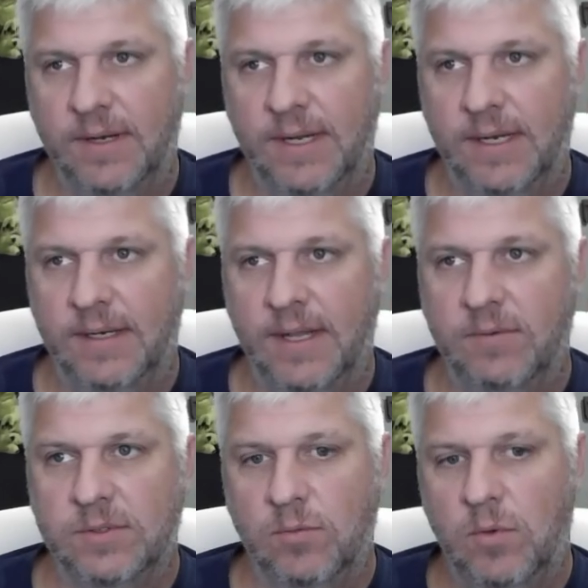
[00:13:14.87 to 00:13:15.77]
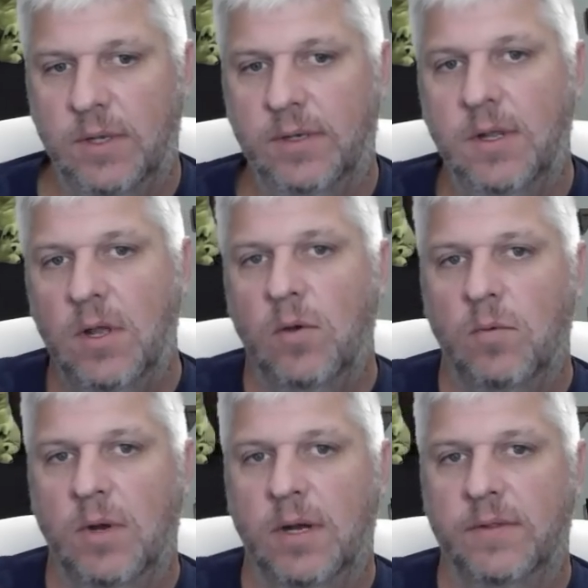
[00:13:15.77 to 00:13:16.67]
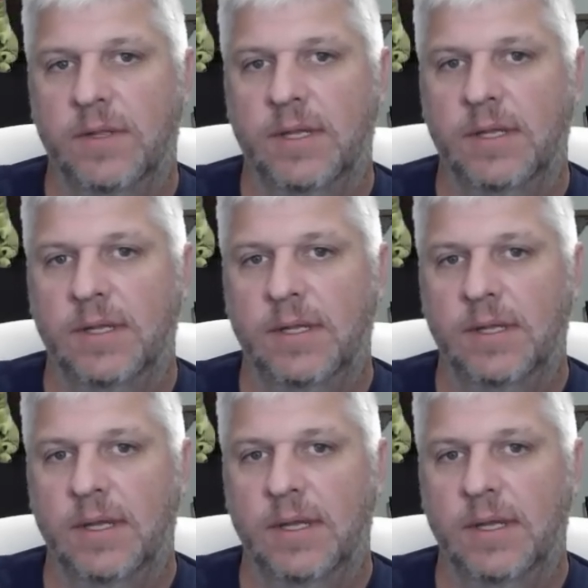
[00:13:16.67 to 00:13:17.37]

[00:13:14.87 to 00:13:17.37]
and that was the one where the